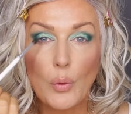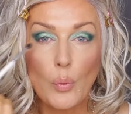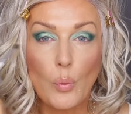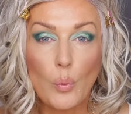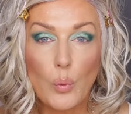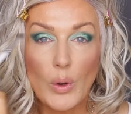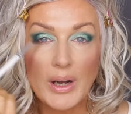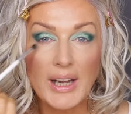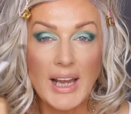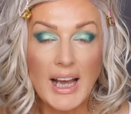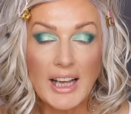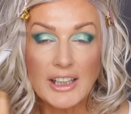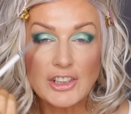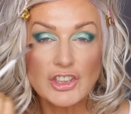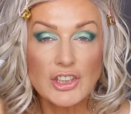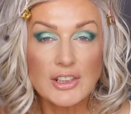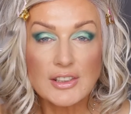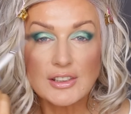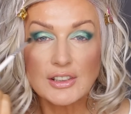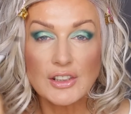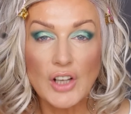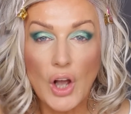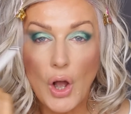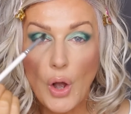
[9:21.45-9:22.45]
when I
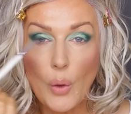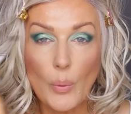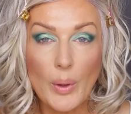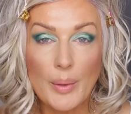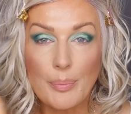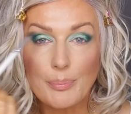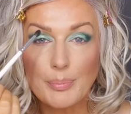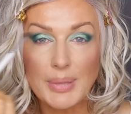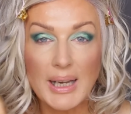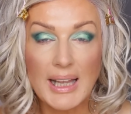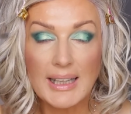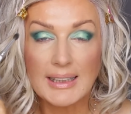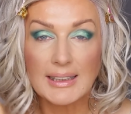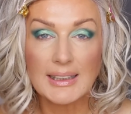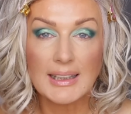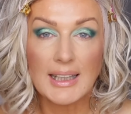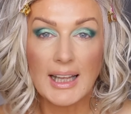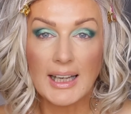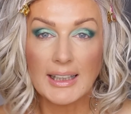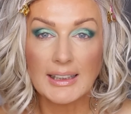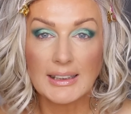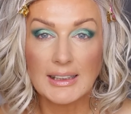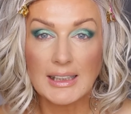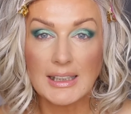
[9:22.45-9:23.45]
just go and blend
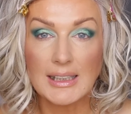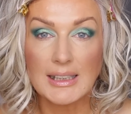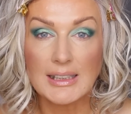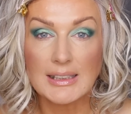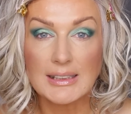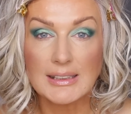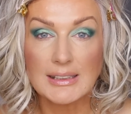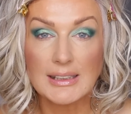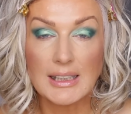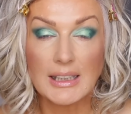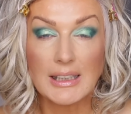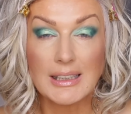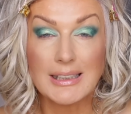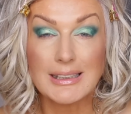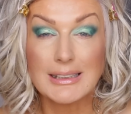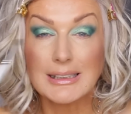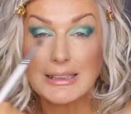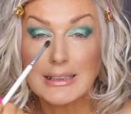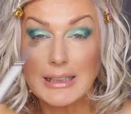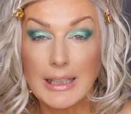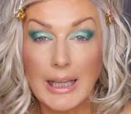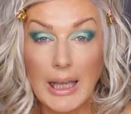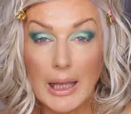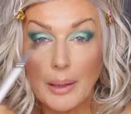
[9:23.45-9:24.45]
like this, it
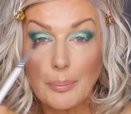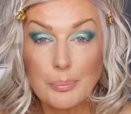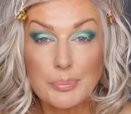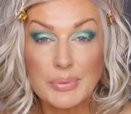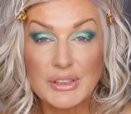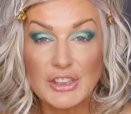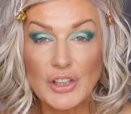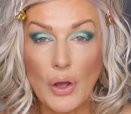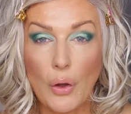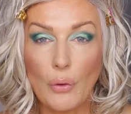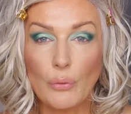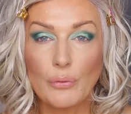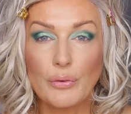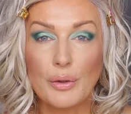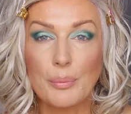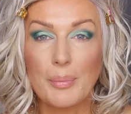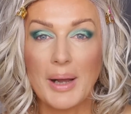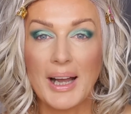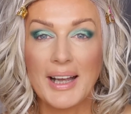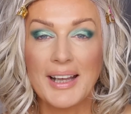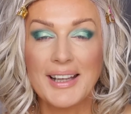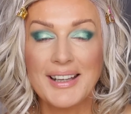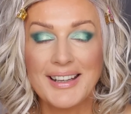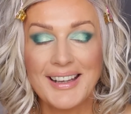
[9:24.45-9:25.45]
skips over
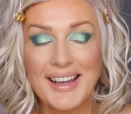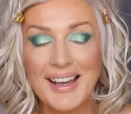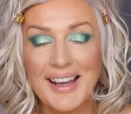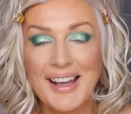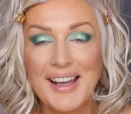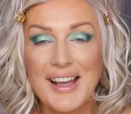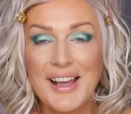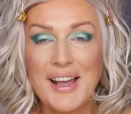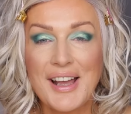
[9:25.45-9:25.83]
my